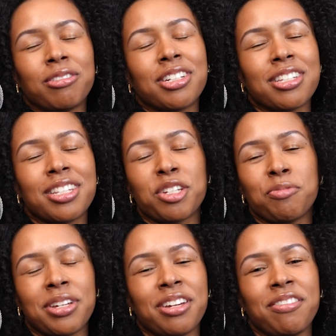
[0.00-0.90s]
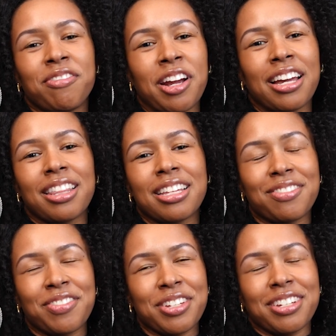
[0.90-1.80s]
just to be frank,
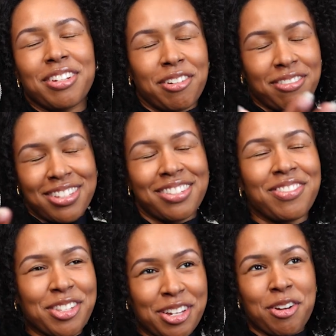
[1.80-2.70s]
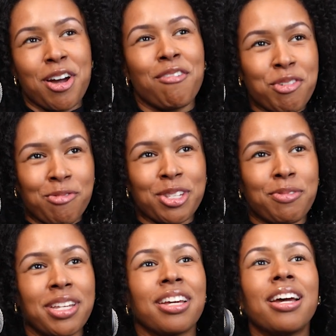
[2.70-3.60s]
this feels like a comfortable
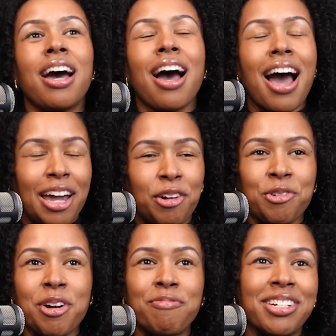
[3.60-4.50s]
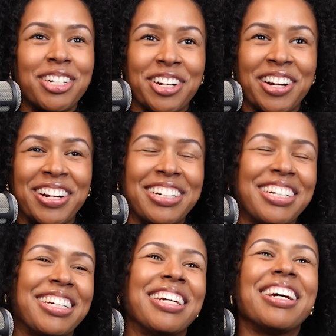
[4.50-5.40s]
space. I grew up in
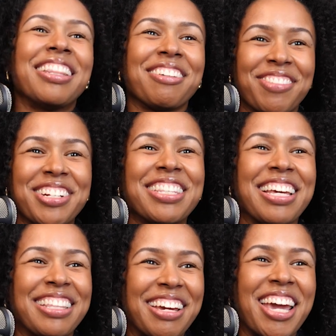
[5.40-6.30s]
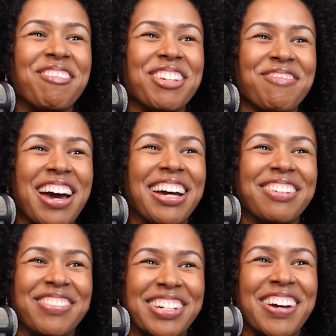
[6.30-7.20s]
church. The first thing that came to
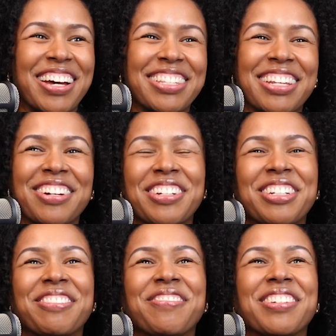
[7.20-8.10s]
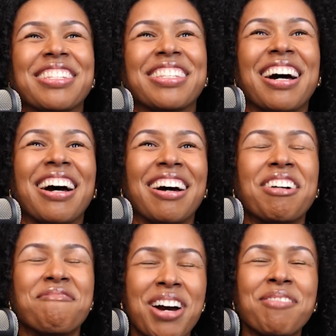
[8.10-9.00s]
mind when you asked that question was a
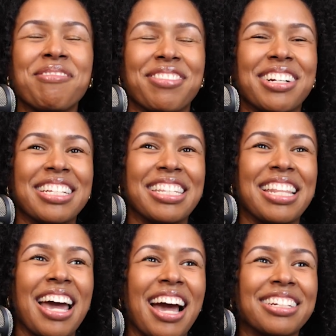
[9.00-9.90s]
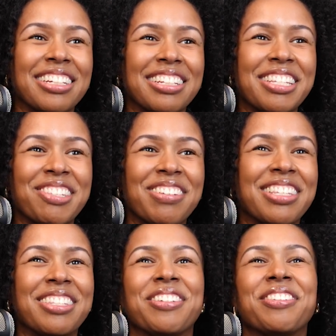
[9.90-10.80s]
Bible verse that actually
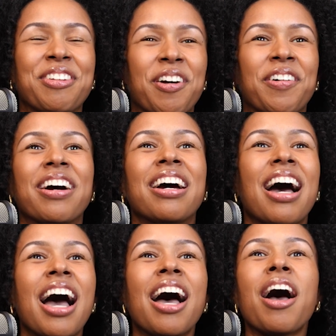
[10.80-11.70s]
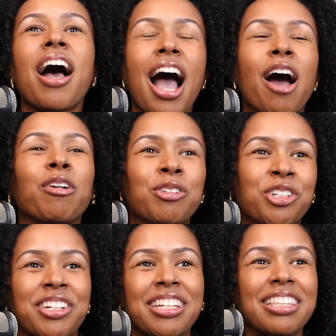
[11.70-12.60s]
speaks to, how you
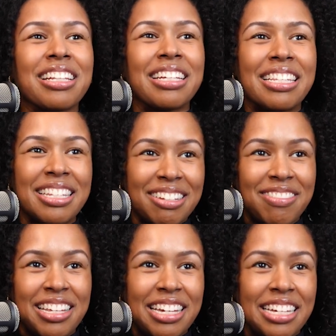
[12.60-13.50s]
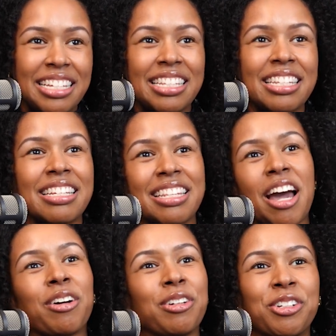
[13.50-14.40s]
treat the least of these is
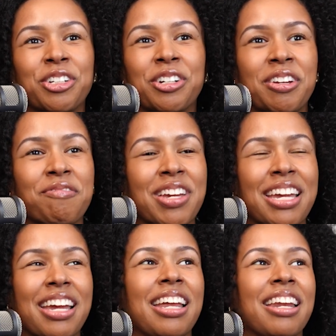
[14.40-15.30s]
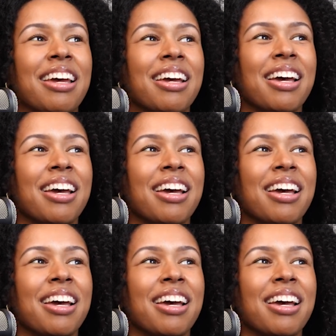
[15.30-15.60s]
how you treat me. And